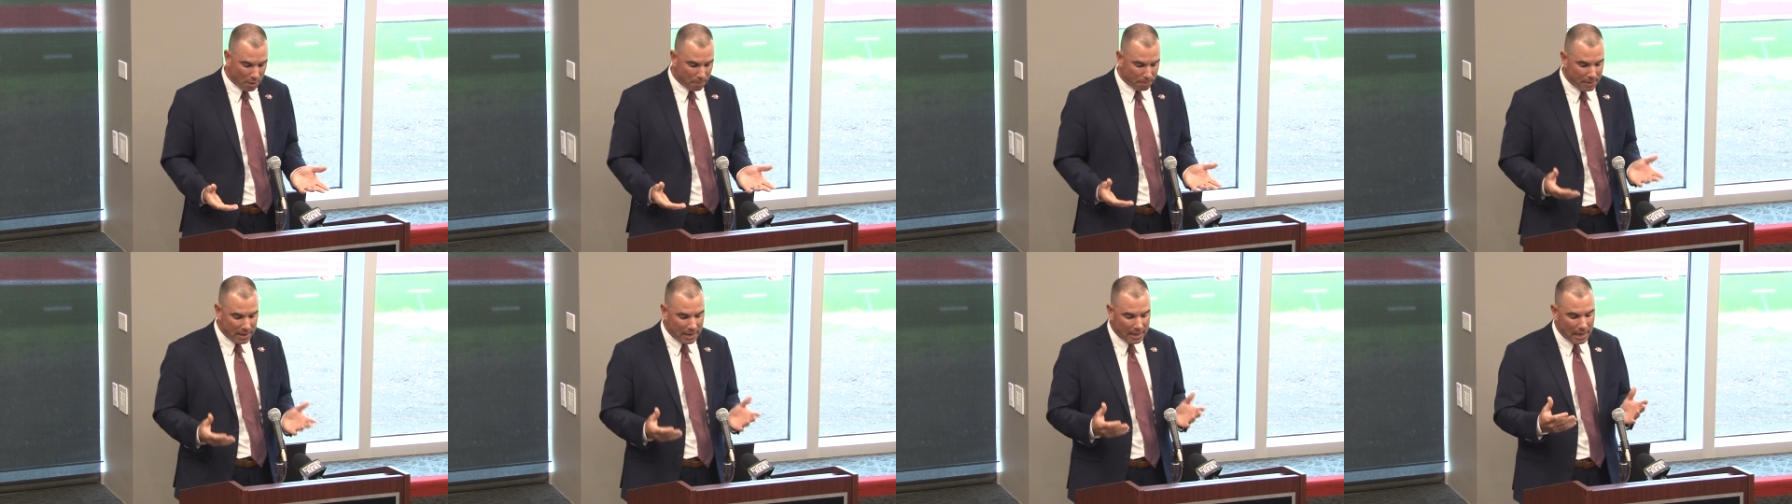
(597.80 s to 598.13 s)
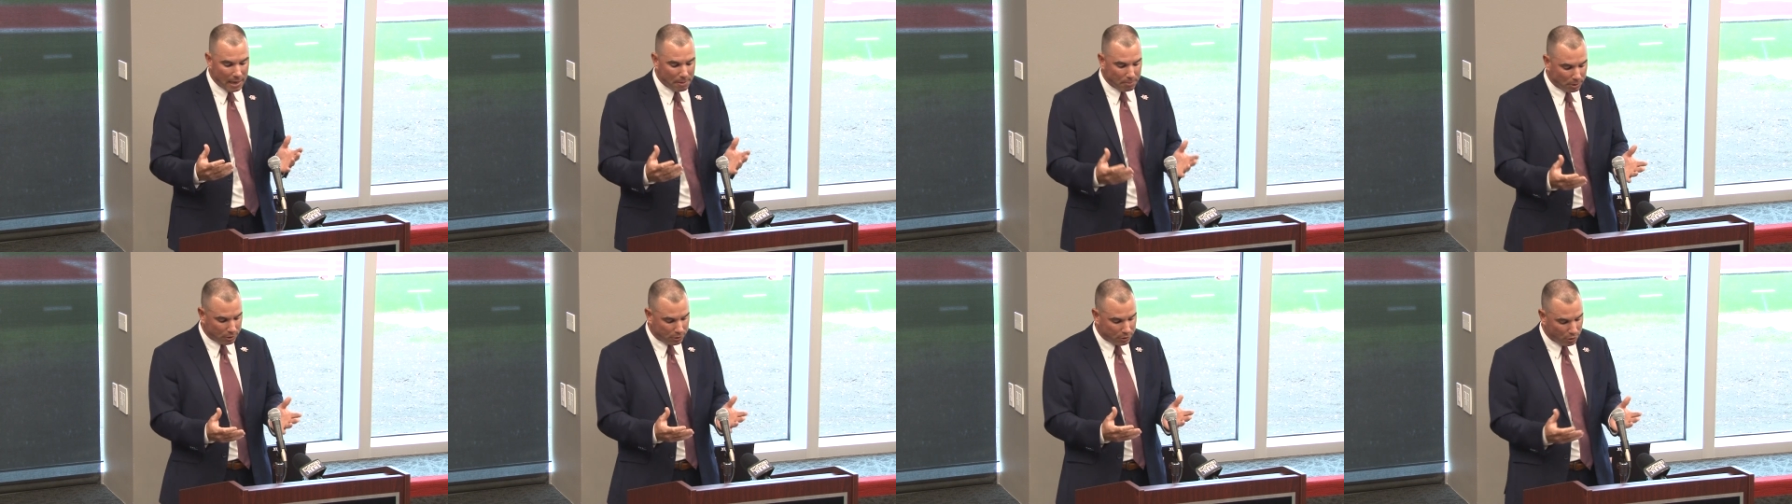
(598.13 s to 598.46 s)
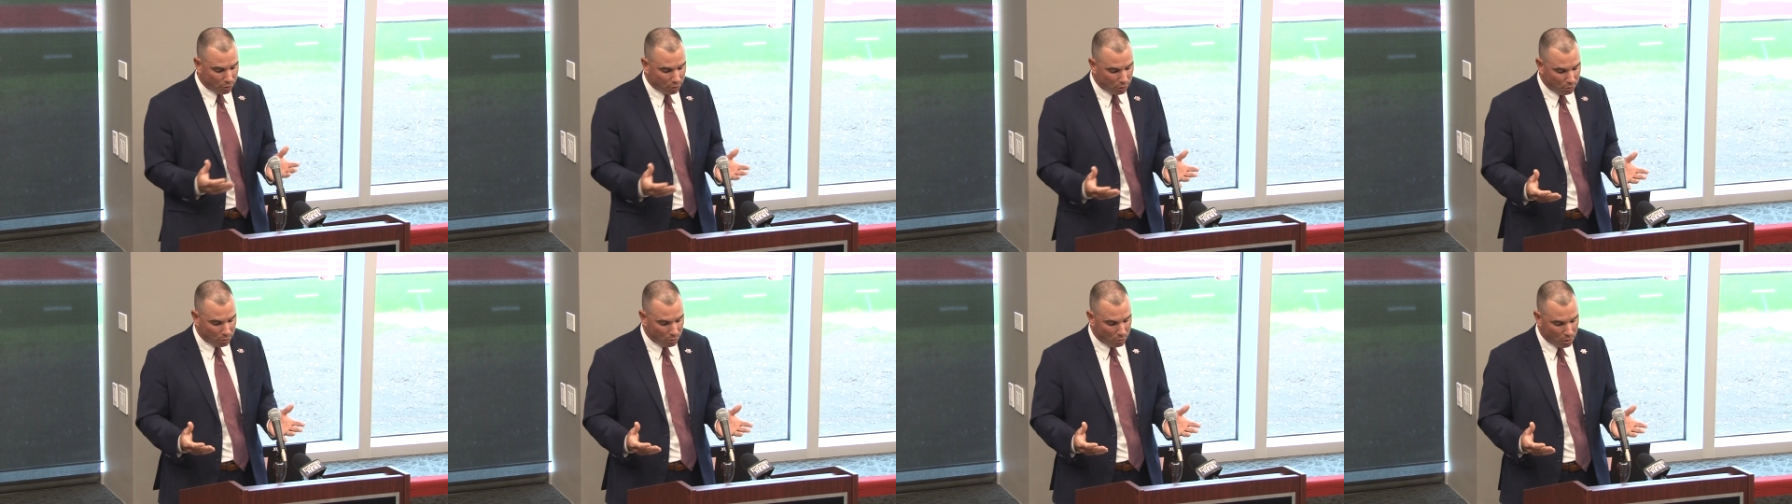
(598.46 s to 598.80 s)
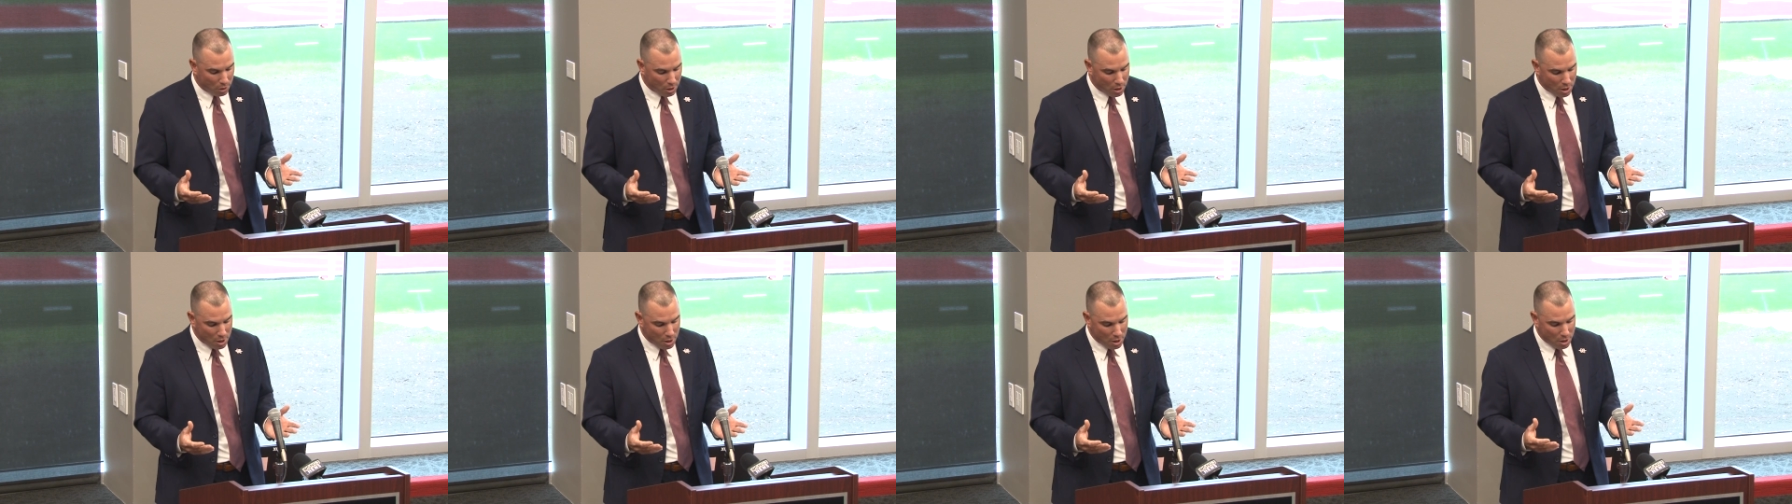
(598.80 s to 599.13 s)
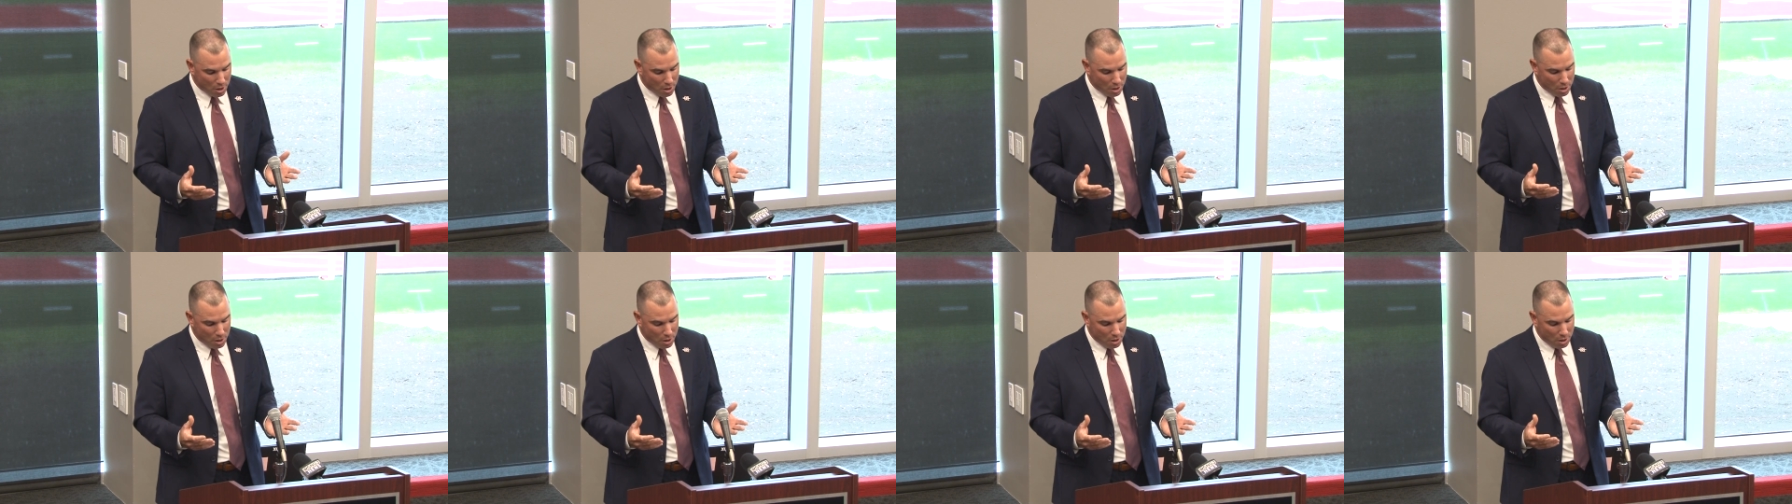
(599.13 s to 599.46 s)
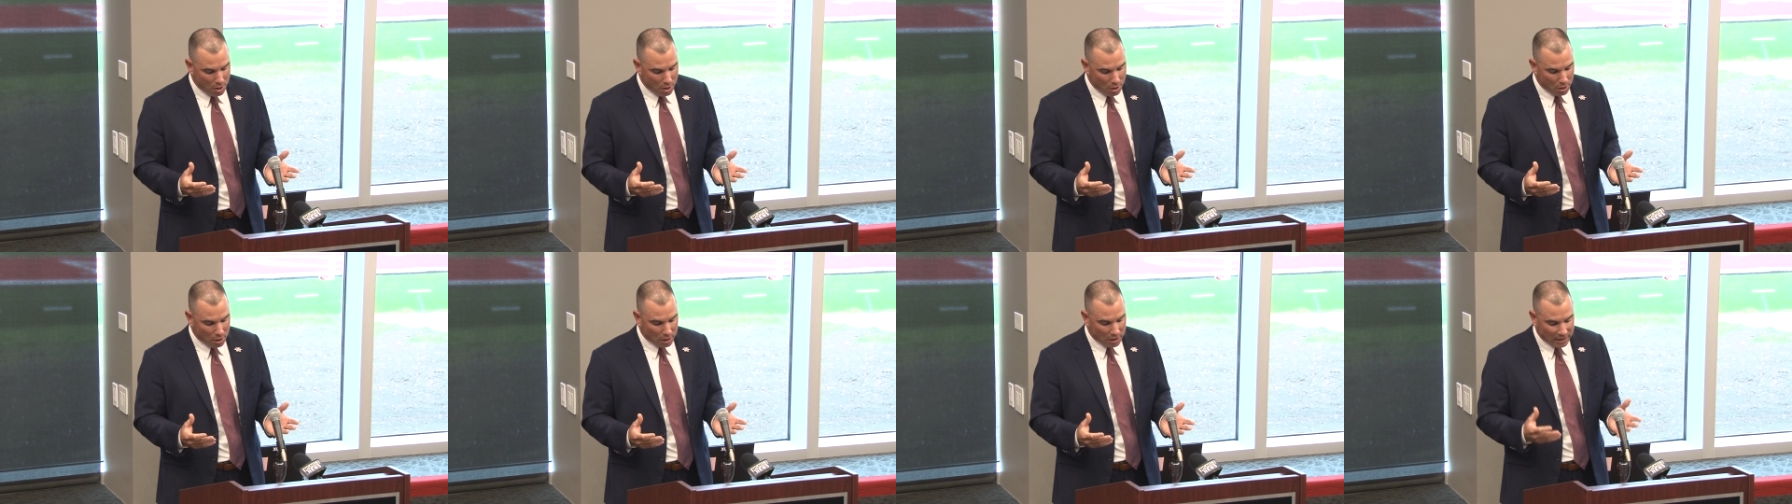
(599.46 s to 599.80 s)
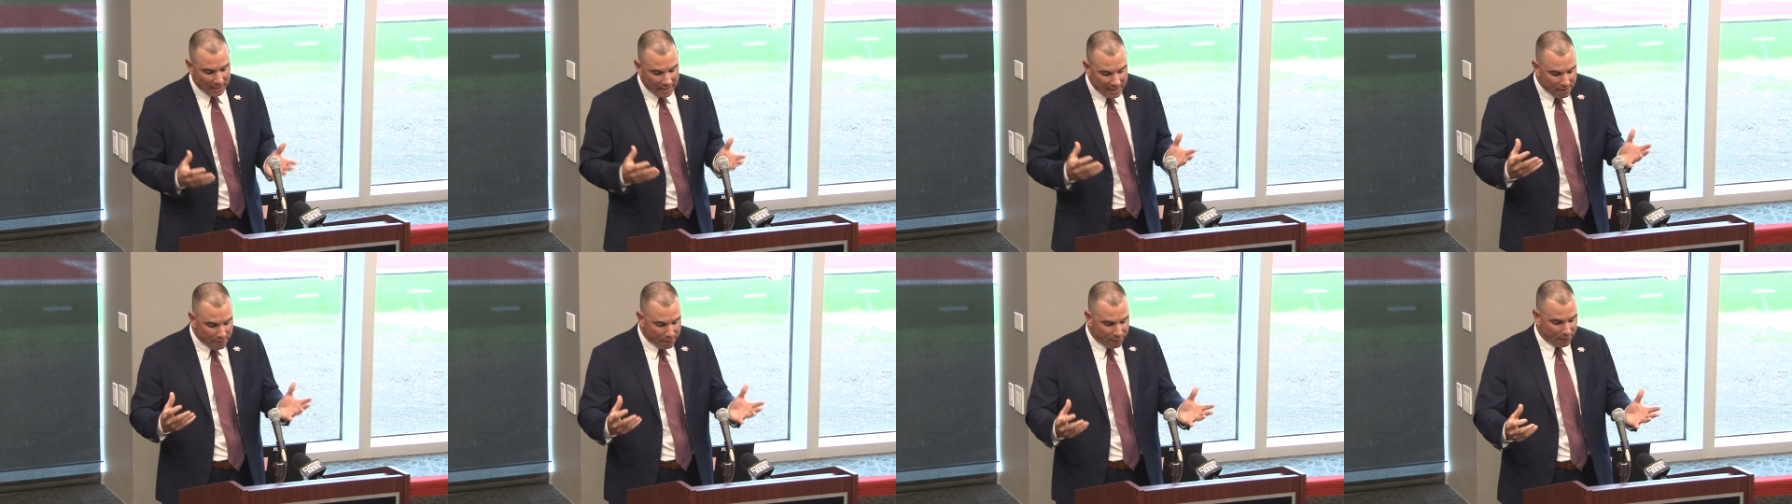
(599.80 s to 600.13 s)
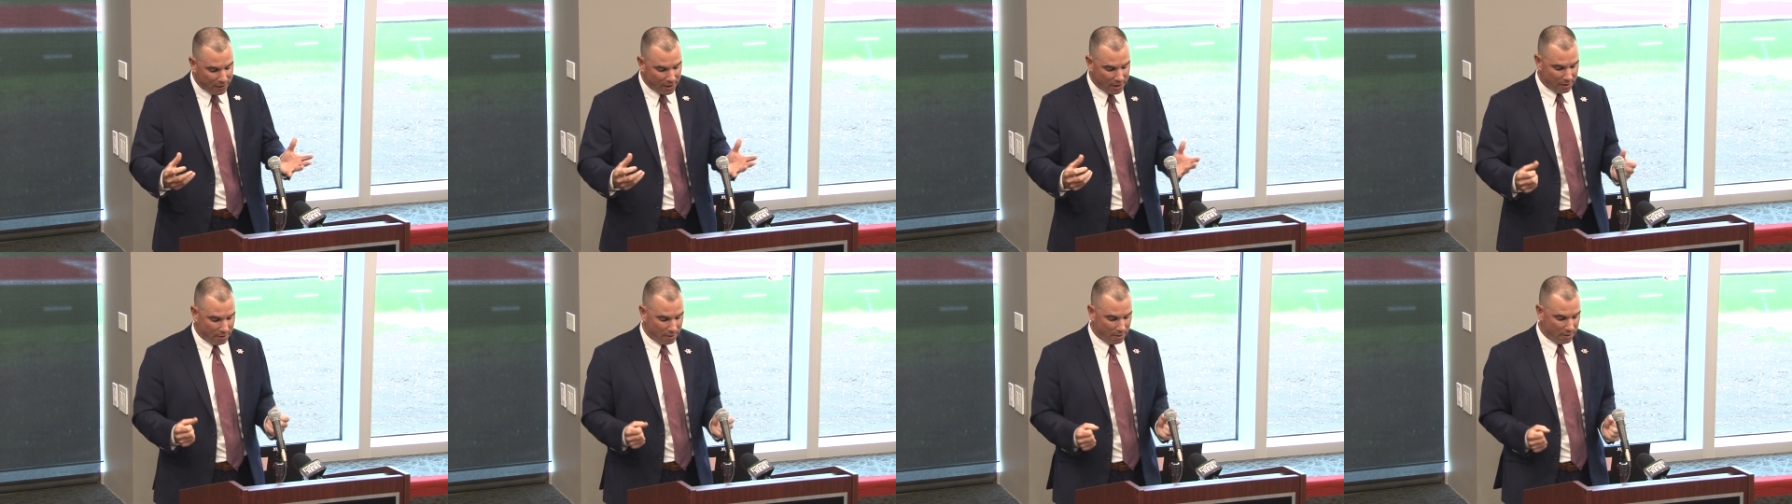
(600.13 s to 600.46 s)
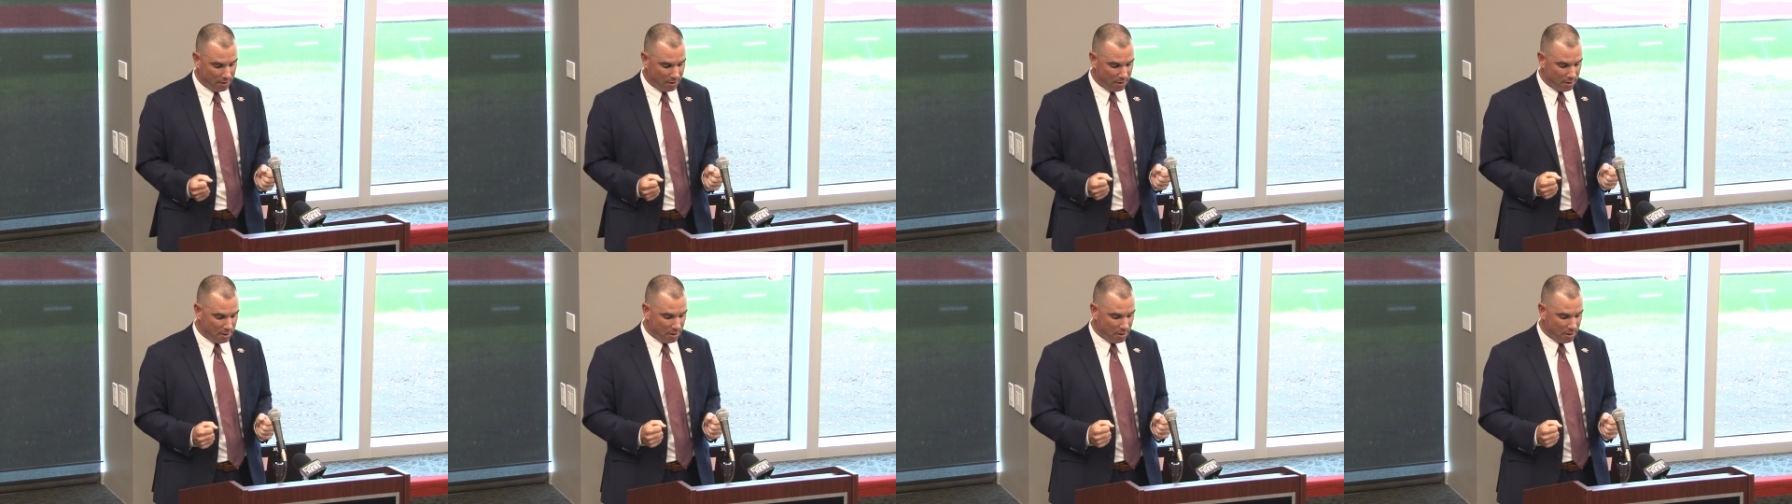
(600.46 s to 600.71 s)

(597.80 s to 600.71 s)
being able to live here,